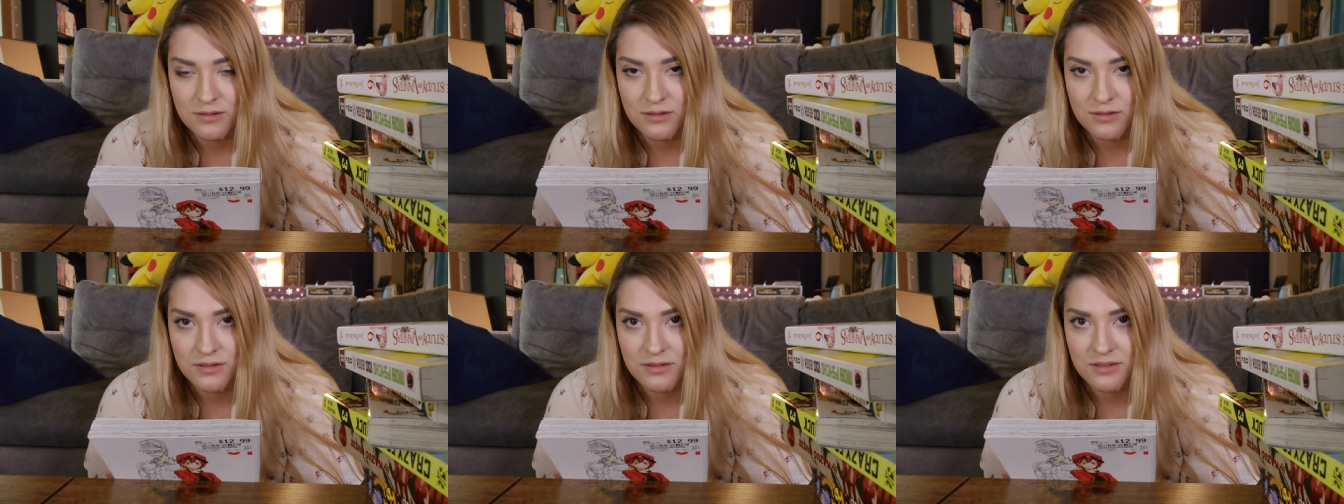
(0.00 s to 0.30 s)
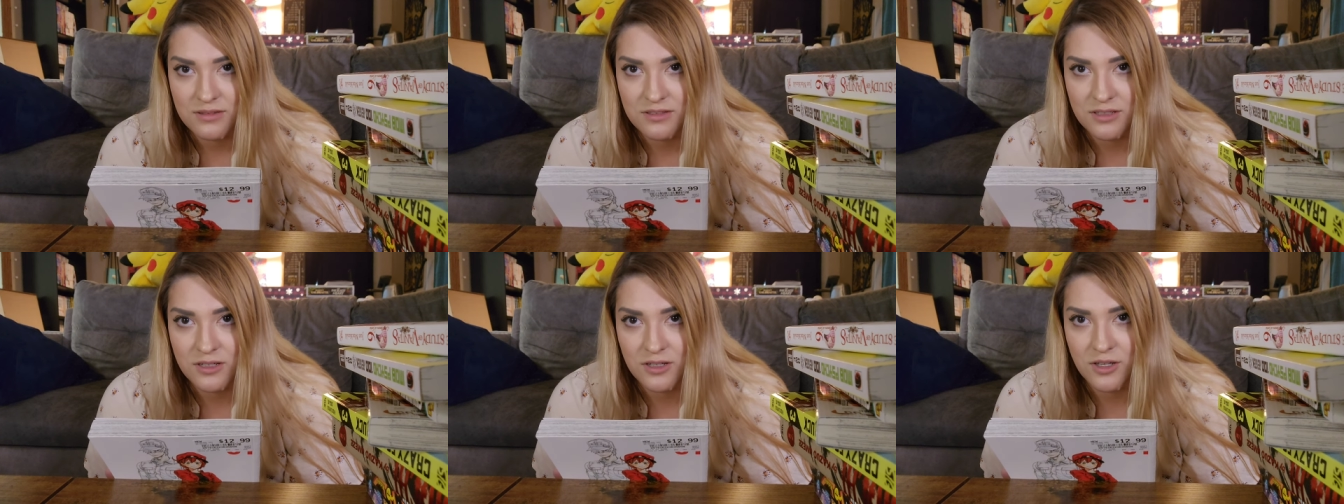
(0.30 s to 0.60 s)

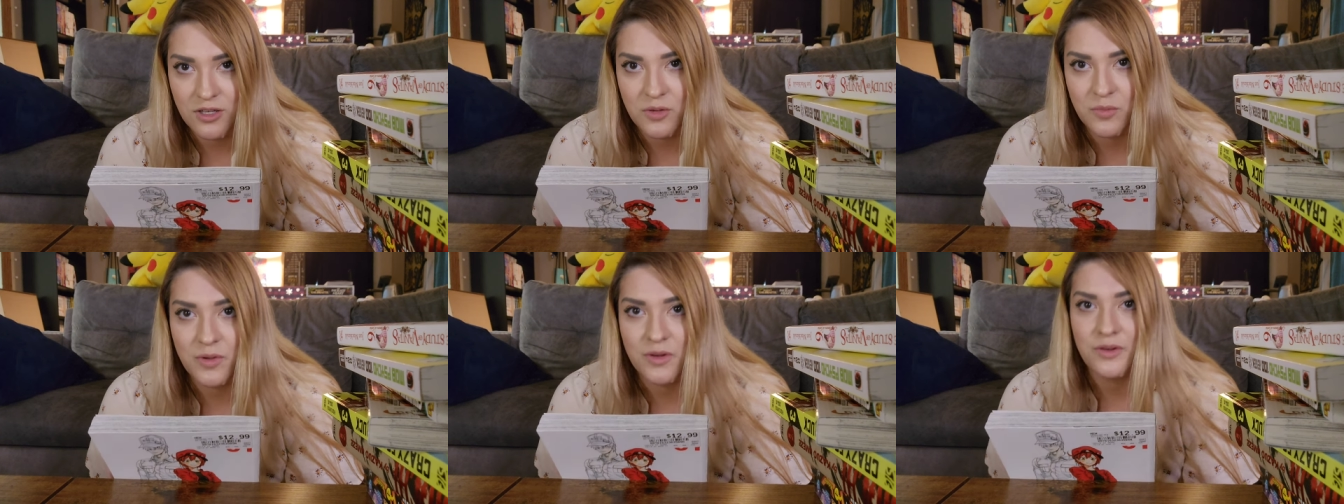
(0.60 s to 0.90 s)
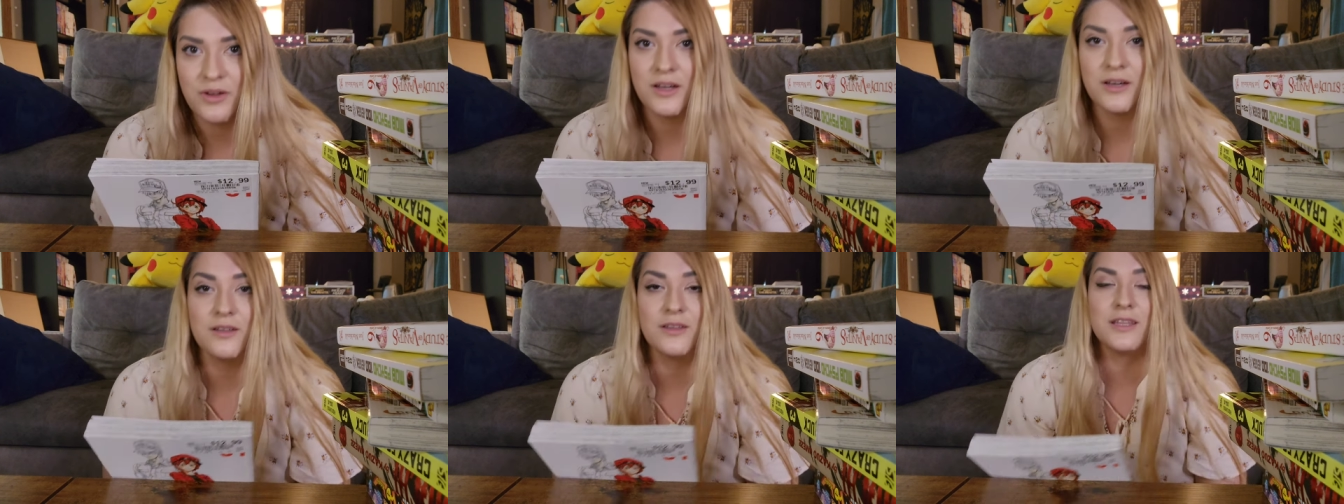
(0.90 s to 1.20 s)
talking about
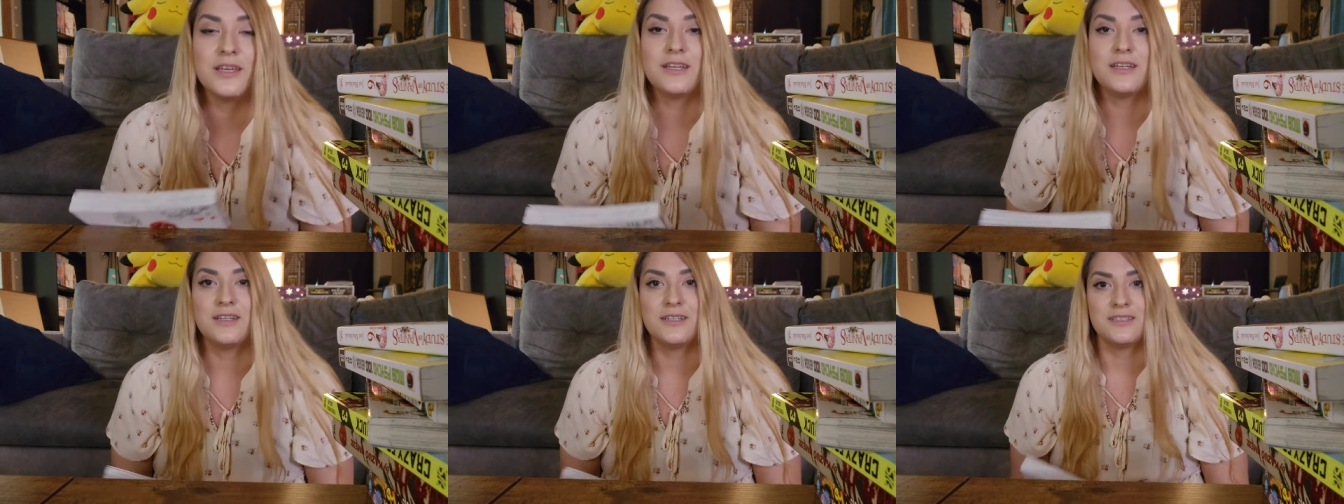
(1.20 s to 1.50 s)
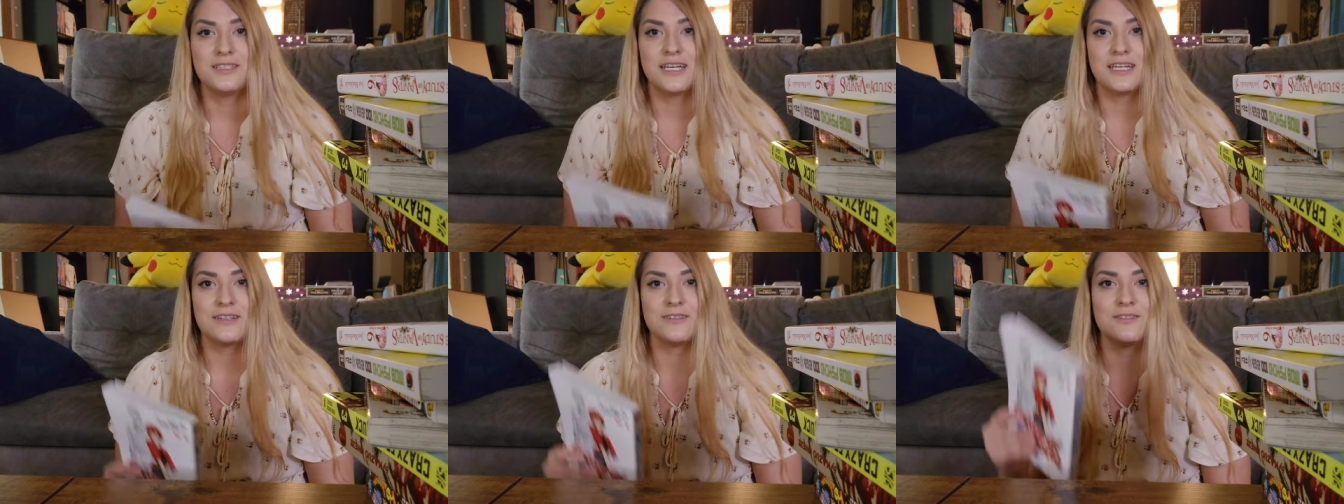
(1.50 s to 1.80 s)
how they
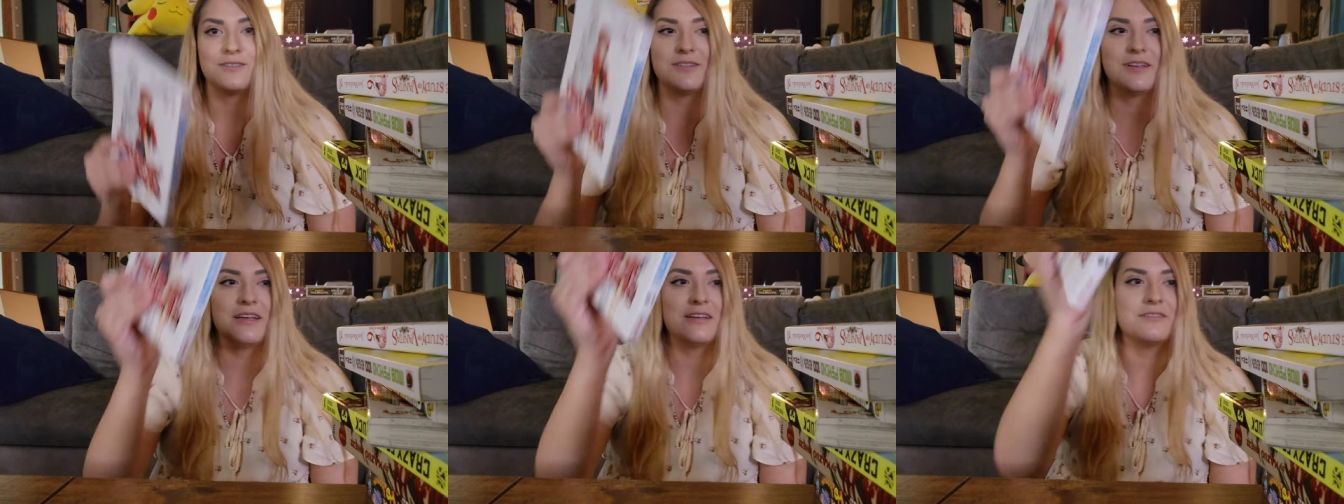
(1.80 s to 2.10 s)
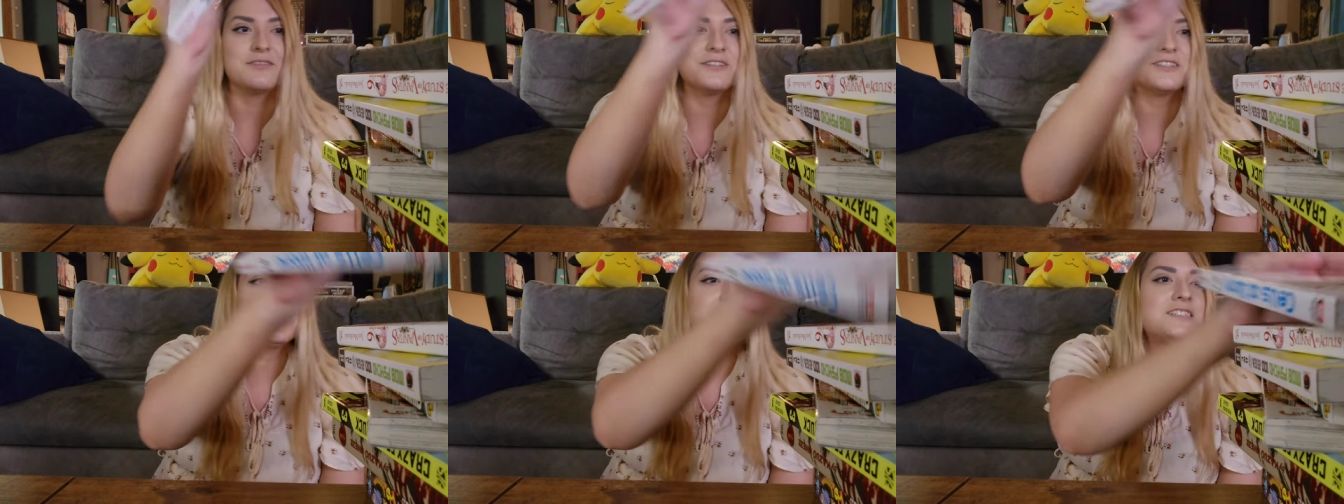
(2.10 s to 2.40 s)
tackle
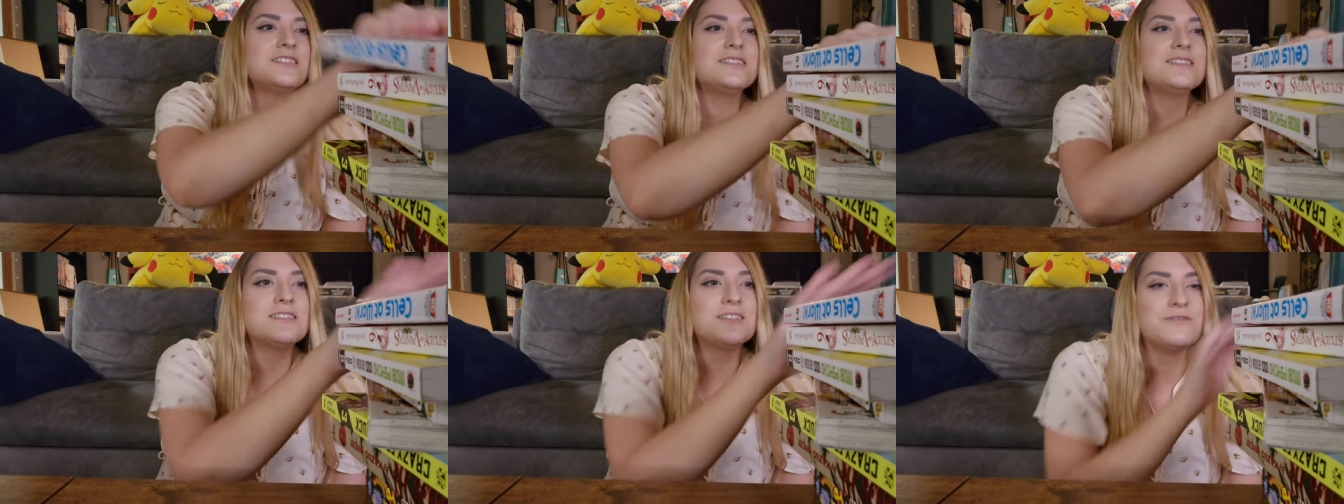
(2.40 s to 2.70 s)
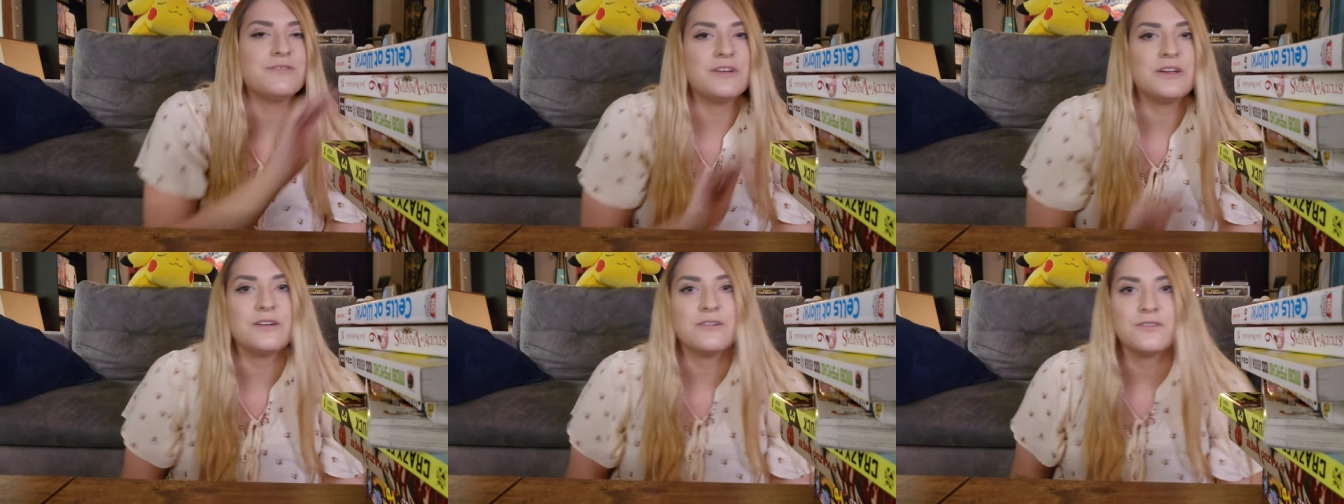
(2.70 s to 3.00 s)
allergies, different
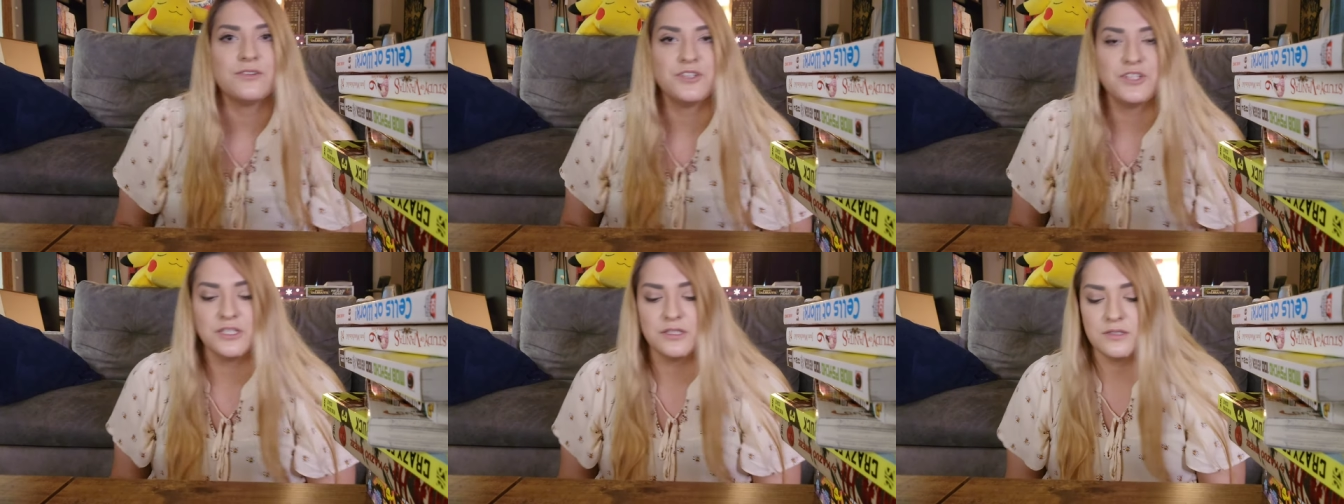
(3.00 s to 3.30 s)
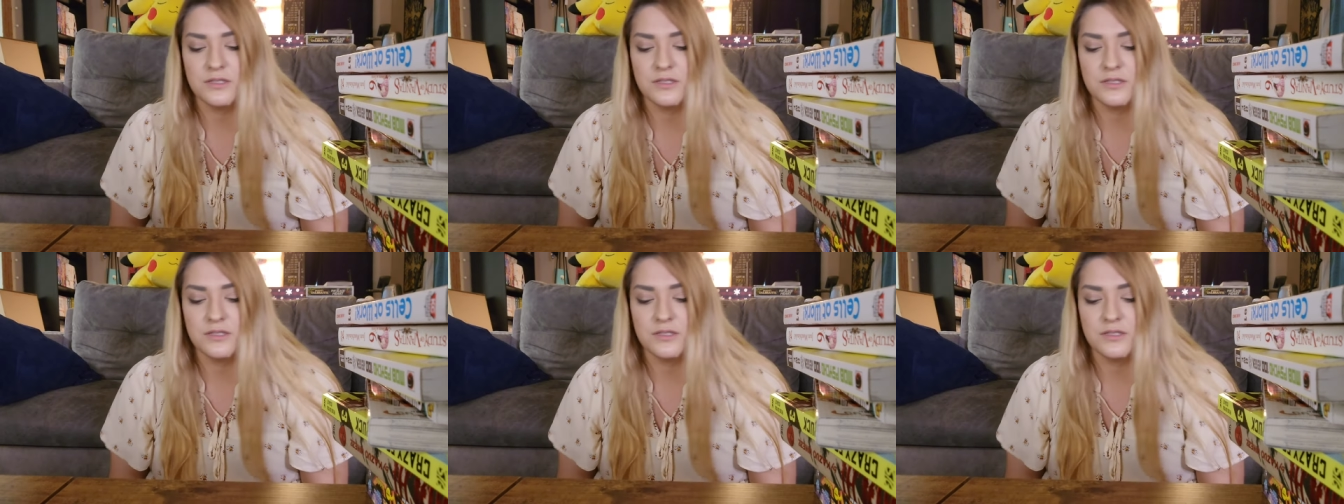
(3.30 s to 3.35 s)
allergies.